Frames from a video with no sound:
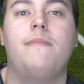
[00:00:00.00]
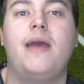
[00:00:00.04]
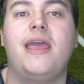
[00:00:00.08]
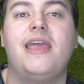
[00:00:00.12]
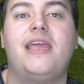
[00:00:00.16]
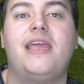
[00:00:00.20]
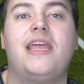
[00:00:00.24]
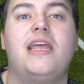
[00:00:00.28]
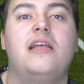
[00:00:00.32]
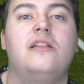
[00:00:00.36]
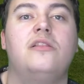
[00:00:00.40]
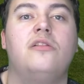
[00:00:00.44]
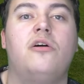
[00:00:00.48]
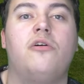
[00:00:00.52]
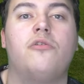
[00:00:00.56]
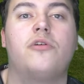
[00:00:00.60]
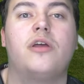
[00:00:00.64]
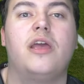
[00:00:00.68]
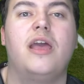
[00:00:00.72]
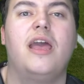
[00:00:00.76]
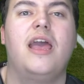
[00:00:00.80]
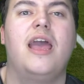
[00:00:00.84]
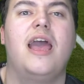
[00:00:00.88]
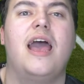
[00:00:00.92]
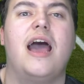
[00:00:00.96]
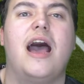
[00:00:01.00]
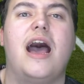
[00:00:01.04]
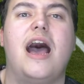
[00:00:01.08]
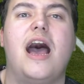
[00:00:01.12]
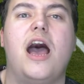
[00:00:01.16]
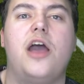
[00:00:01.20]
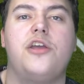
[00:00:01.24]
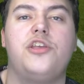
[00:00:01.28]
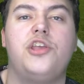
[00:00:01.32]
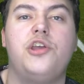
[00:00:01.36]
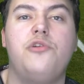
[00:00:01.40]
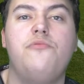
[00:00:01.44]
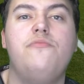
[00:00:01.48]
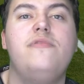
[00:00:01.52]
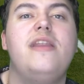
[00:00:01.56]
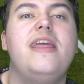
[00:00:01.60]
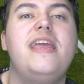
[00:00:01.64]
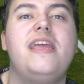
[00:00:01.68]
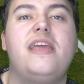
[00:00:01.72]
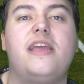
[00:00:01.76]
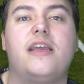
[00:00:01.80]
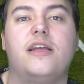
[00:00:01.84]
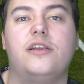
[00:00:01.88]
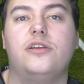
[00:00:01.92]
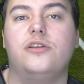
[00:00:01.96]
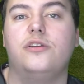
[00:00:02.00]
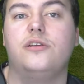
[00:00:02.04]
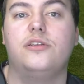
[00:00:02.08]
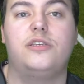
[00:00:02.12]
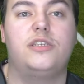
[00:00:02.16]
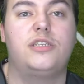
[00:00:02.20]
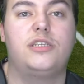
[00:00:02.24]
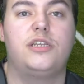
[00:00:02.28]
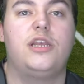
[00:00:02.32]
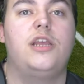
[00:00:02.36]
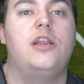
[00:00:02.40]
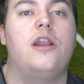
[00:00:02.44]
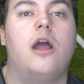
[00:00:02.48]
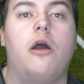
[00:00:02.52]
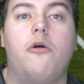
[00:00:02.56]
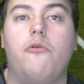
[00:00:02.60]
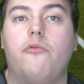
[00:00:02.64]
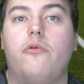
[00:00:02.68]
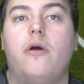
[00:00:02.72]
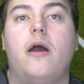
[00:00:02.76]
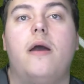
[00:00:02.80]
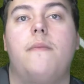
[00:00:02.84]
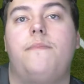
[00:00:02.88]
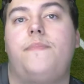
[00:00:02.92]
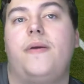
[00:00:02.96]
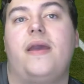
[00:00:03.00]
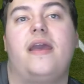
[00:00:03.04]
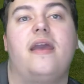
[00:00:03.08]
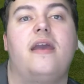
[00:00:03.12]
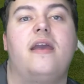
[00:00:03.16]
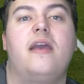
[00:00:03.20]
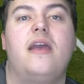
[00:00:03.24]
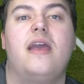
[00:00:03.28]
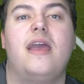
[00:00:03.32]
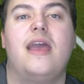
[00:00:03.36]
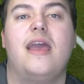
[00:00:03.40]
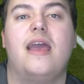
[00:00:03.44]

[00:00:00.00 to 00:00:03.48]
Make it look unique and, you know, a bit